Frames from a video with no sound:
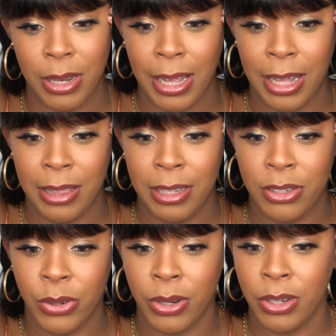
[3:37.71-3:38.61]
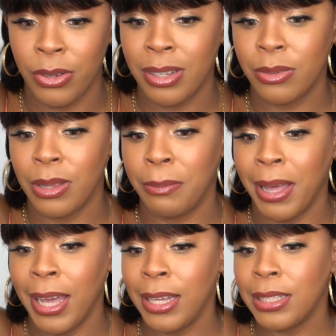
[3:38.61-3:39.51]
when I get these short units with the
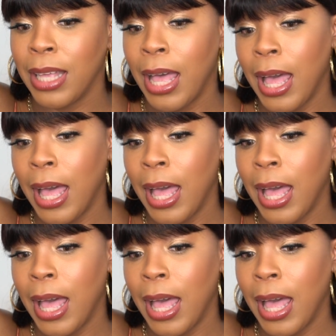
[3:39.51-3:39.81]
bangs